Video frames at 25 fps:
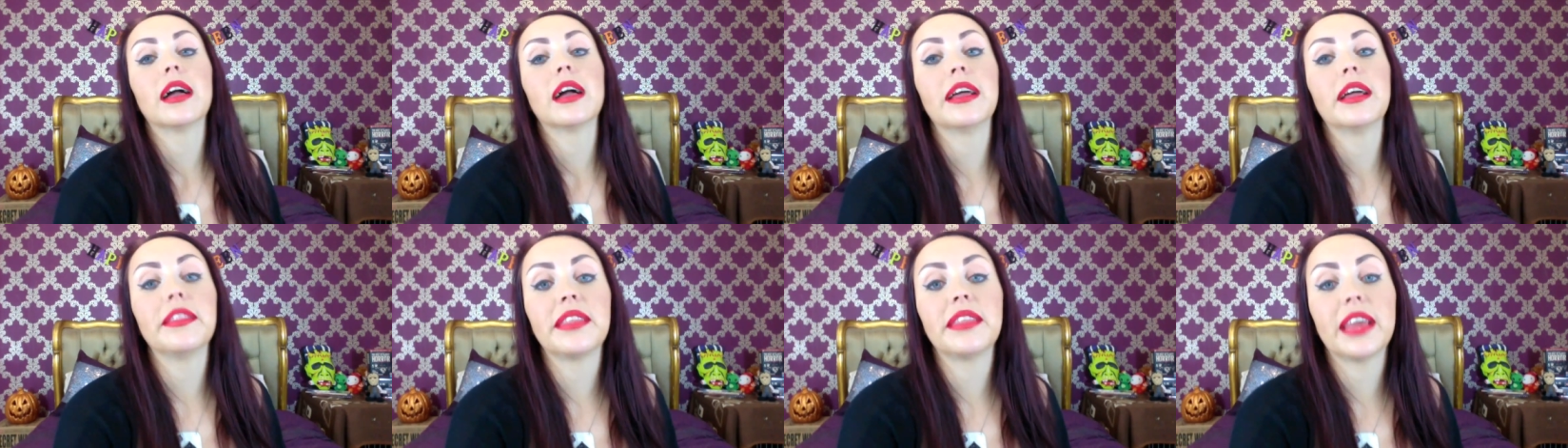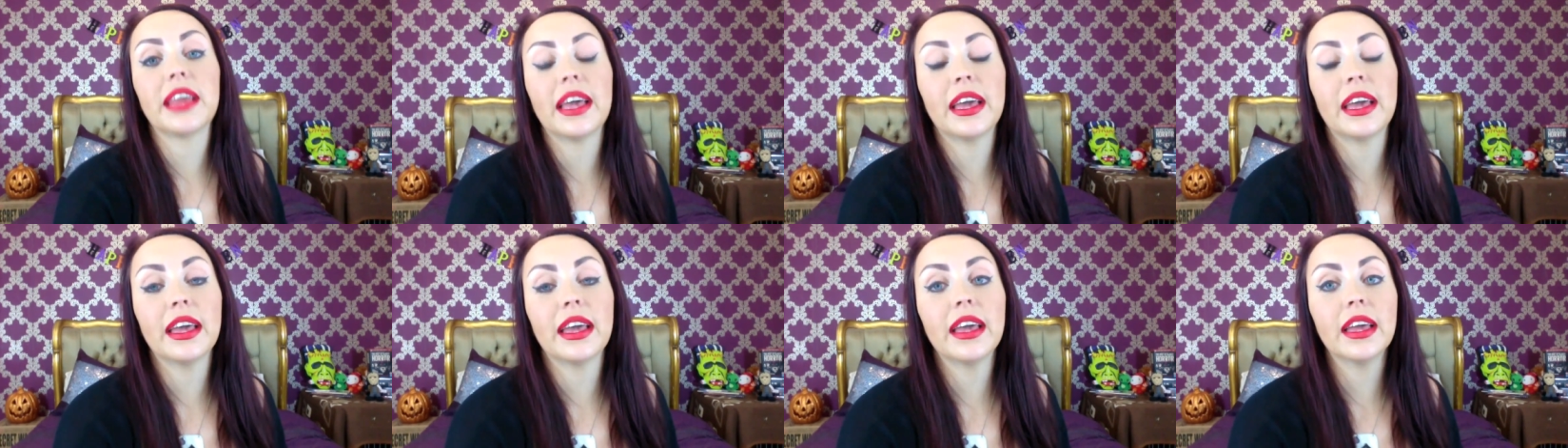And
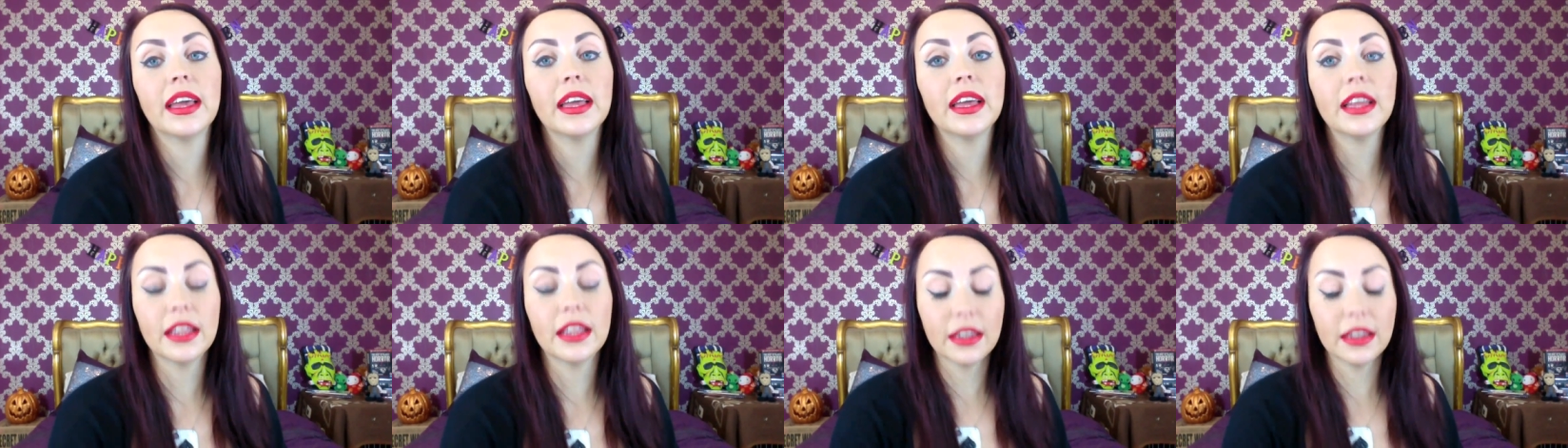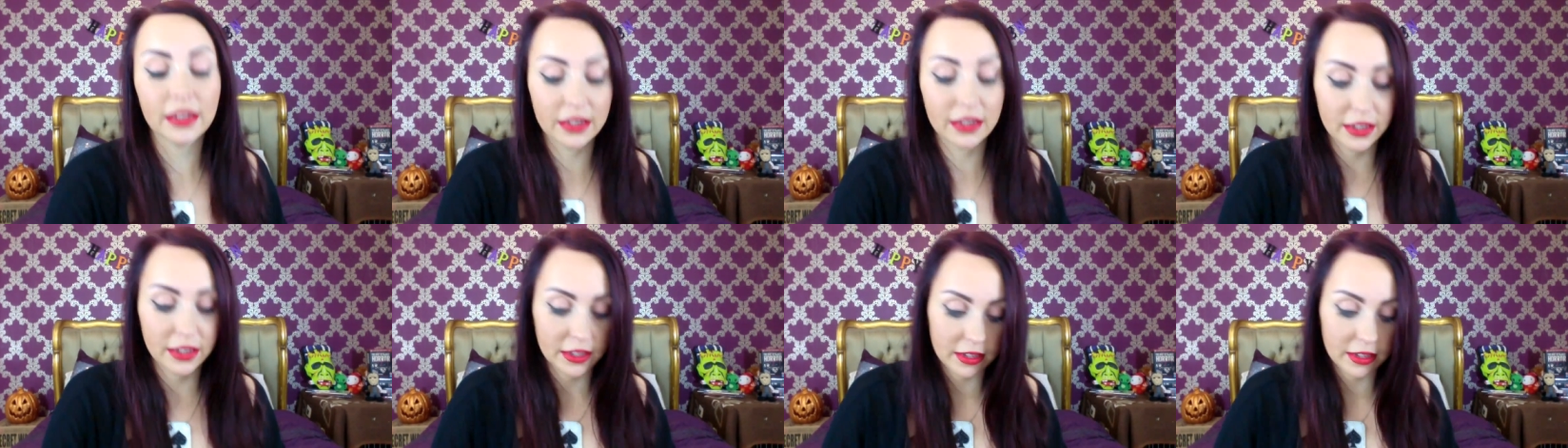
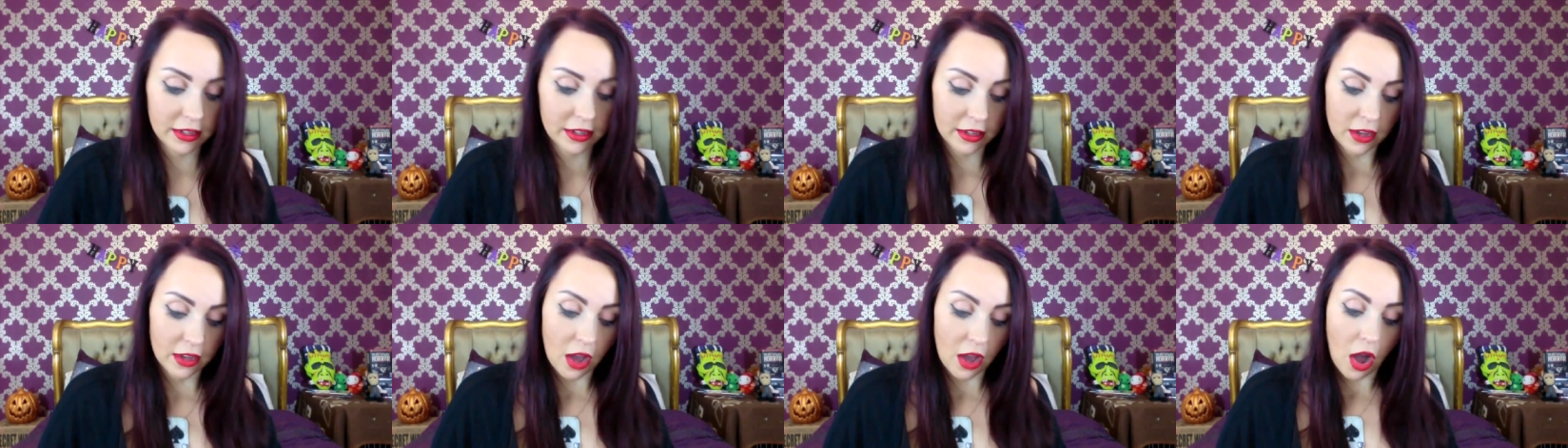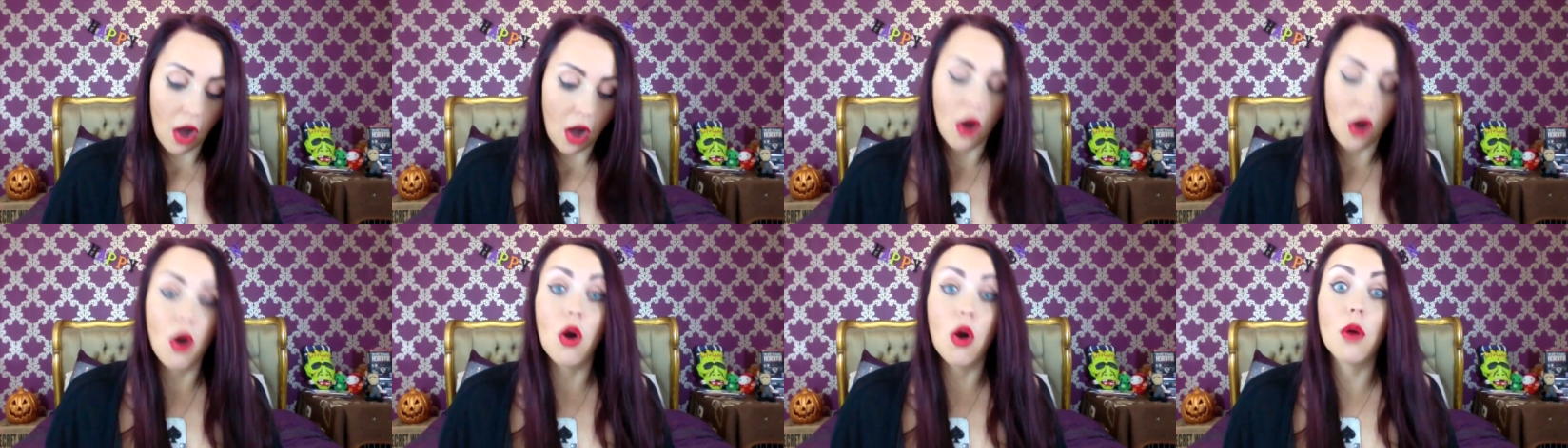then,
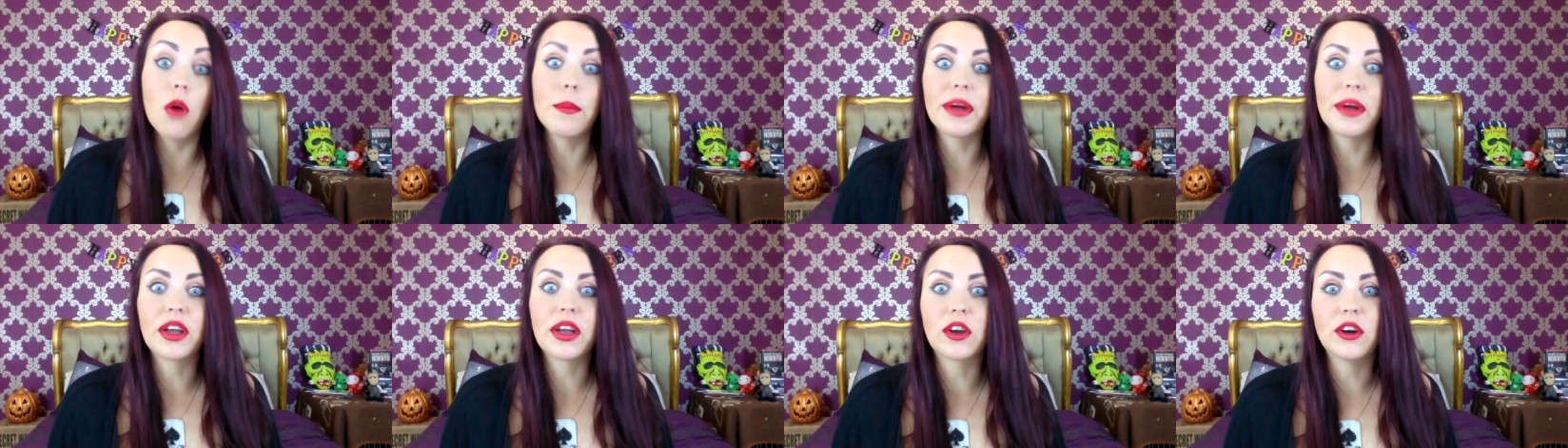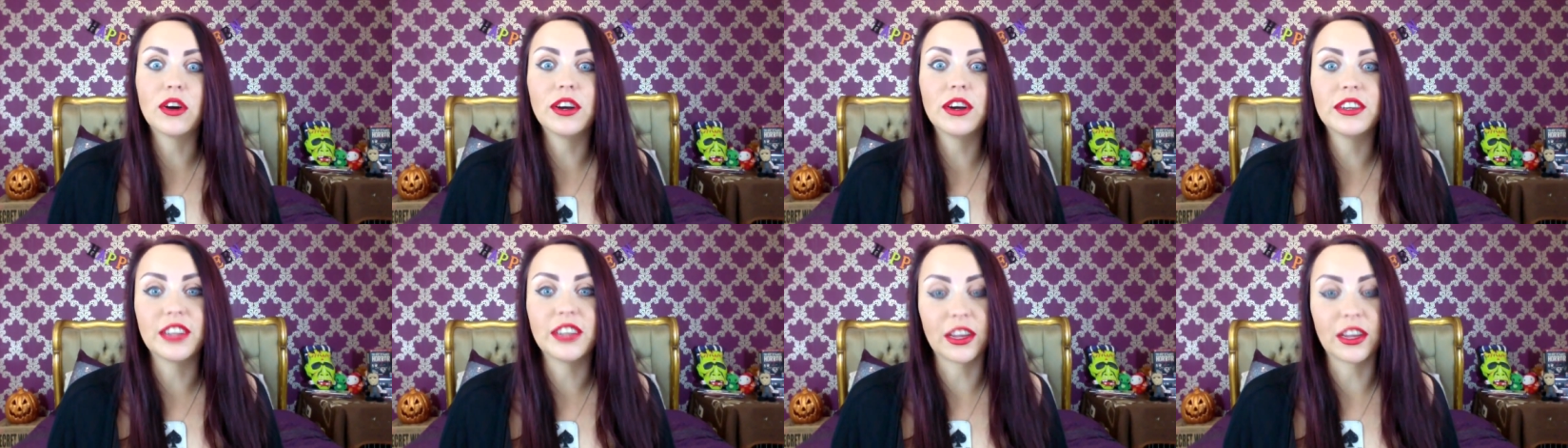oh my
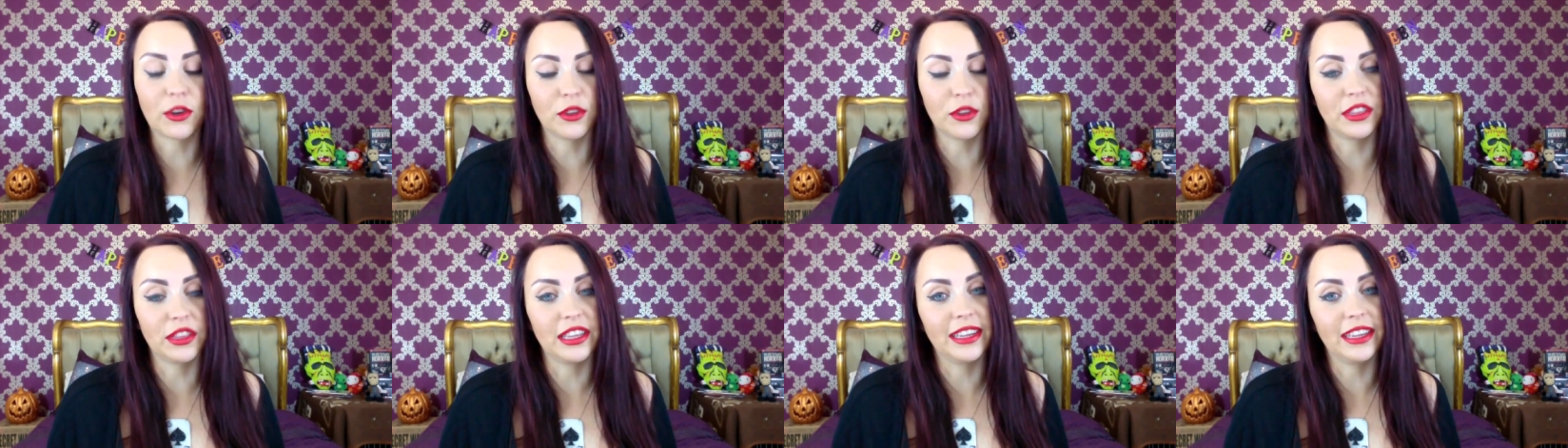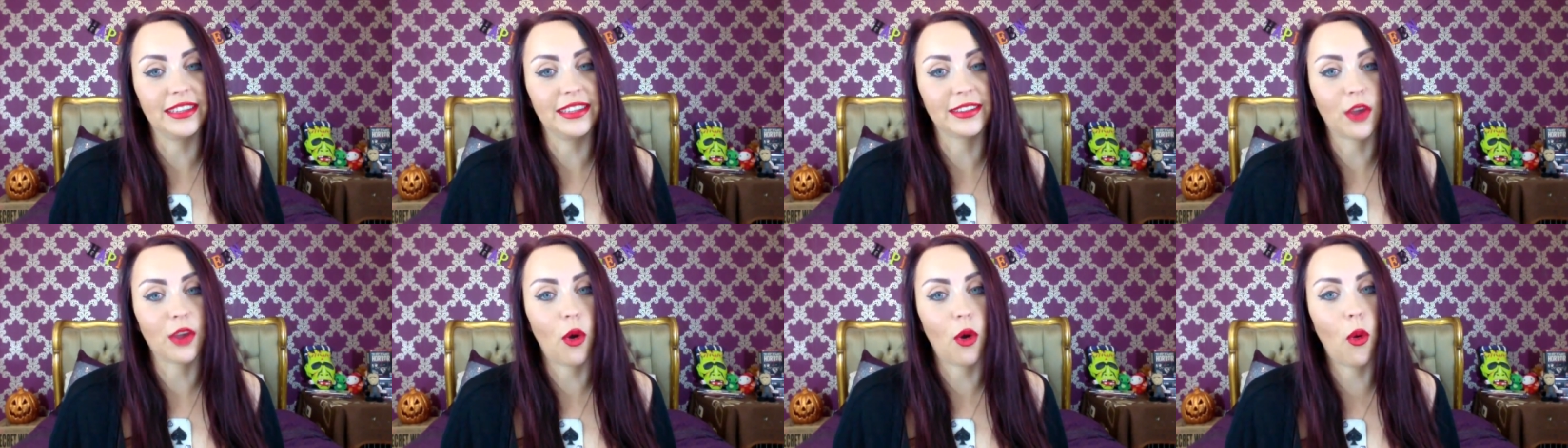god, I got
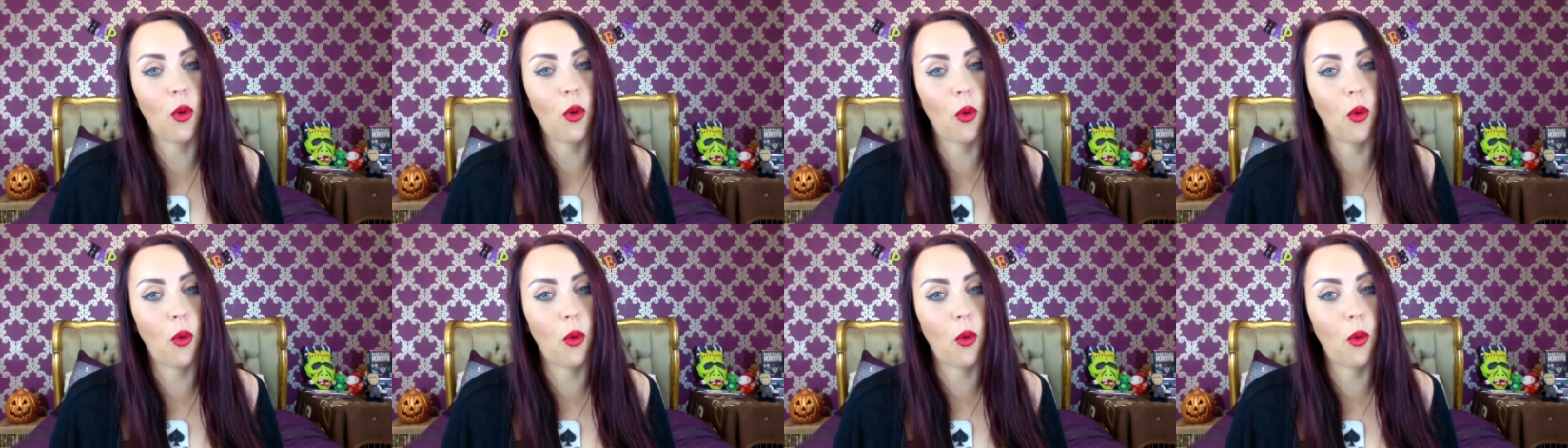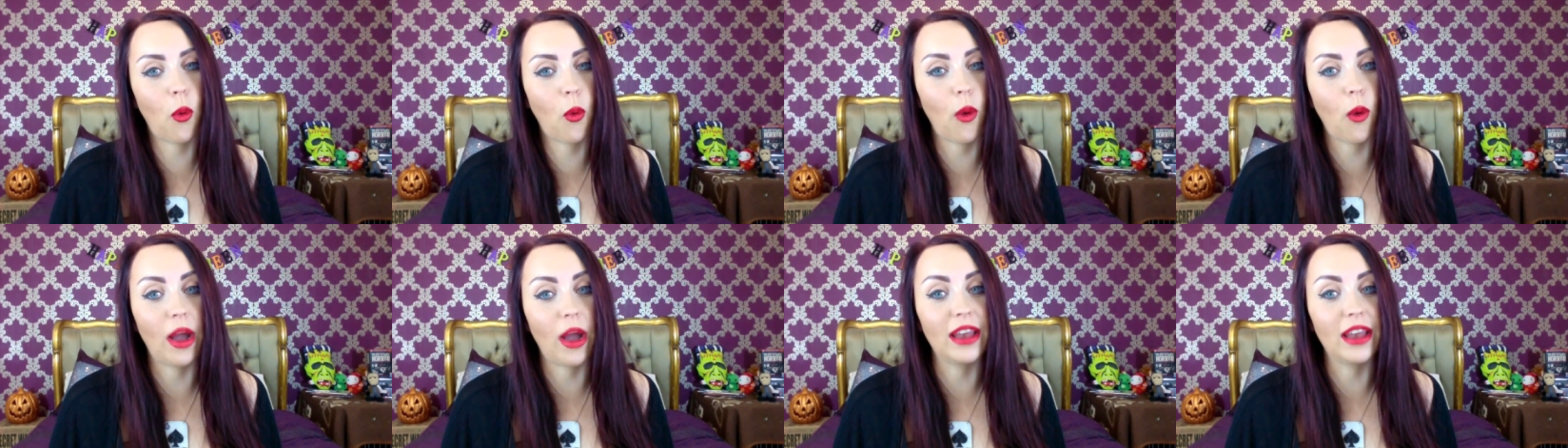these.
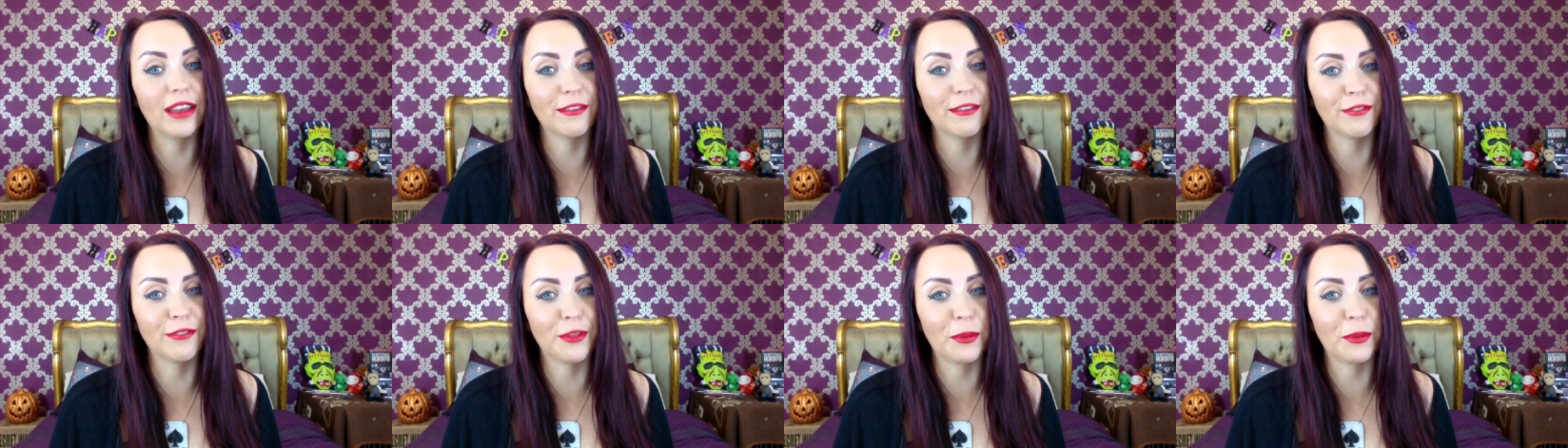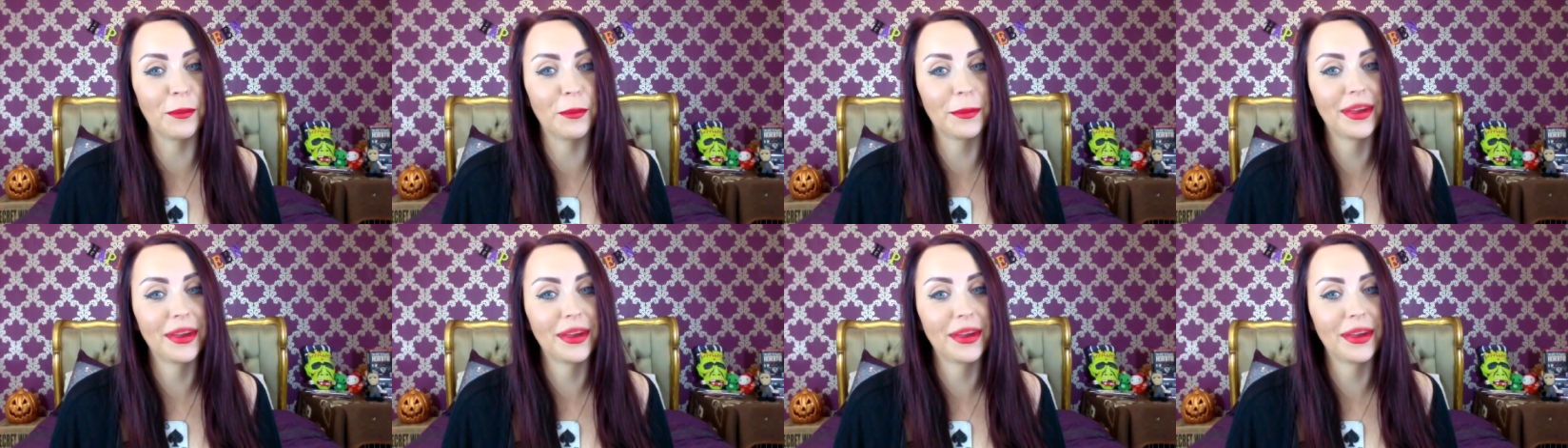I love them.